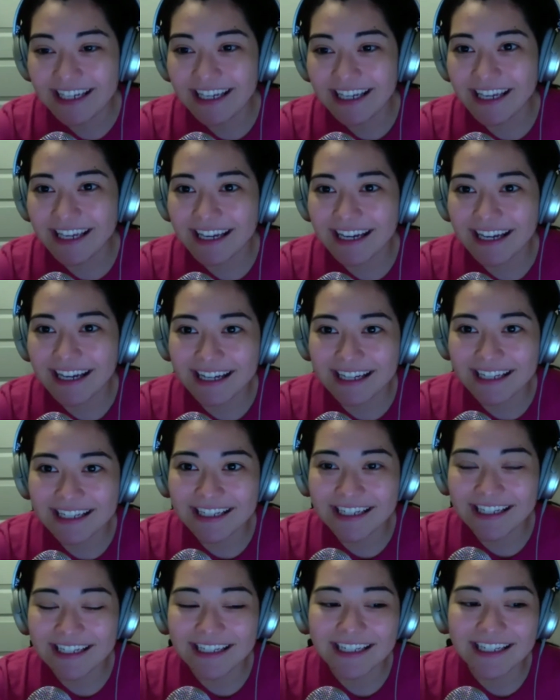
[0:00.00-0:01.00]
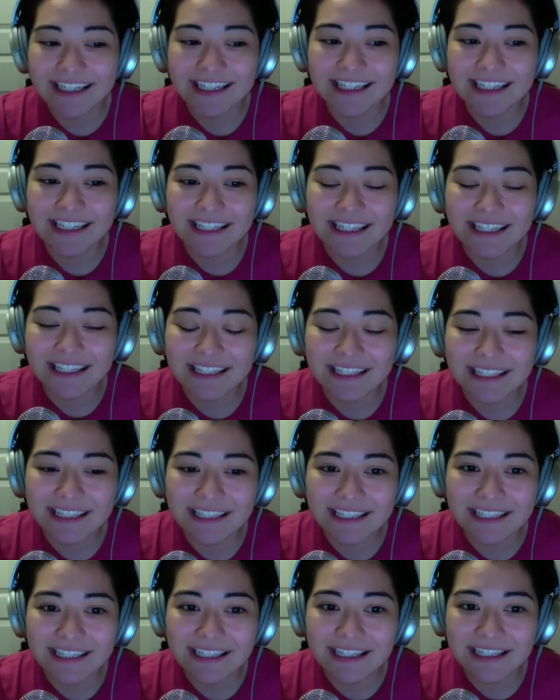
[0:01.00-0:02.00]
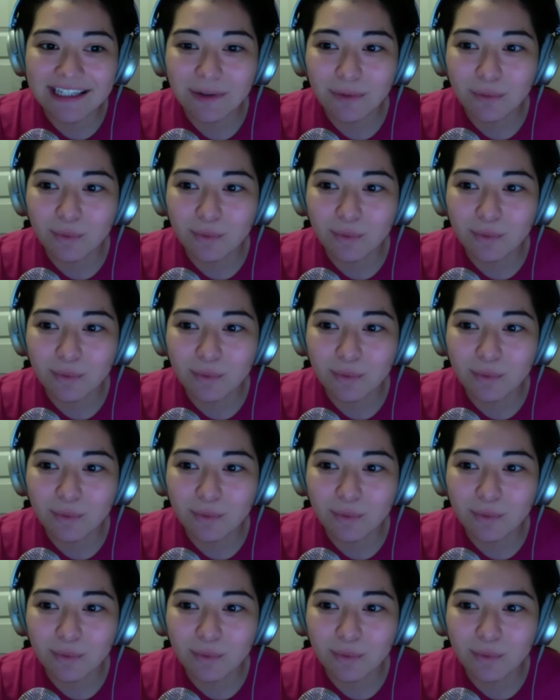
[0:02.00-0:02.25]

And he